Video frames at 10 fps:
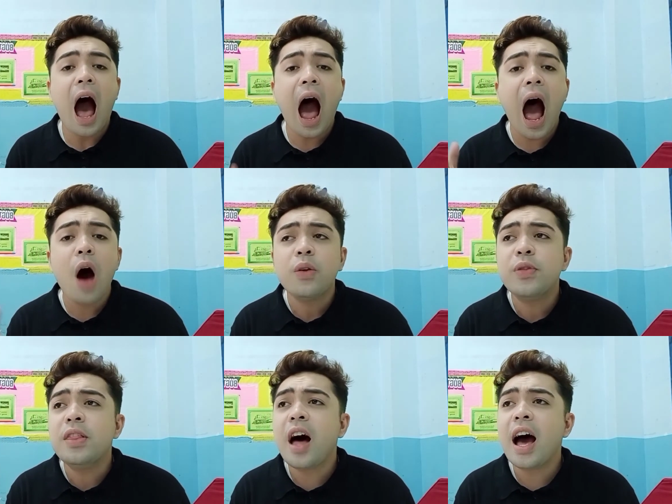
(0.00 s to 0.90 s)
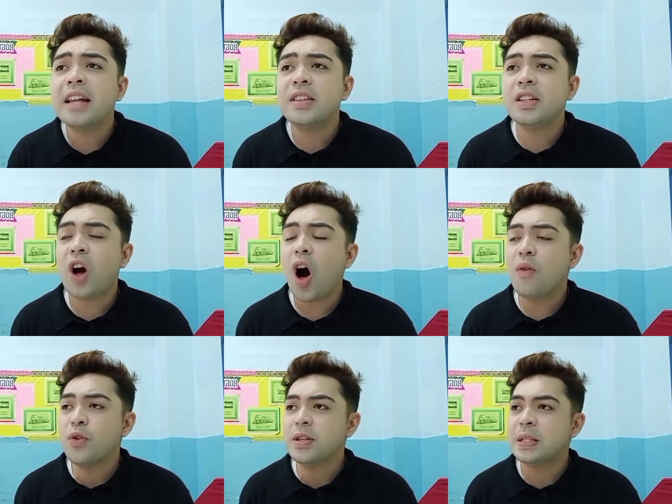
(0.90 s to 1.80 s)
Out of the night that
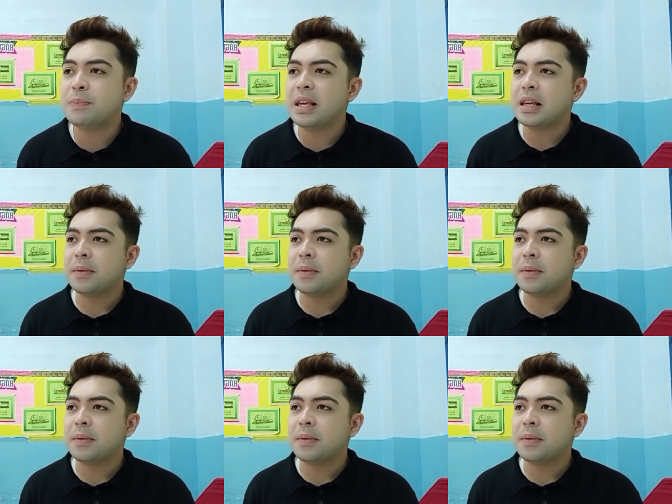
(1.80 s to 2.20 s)
covers me,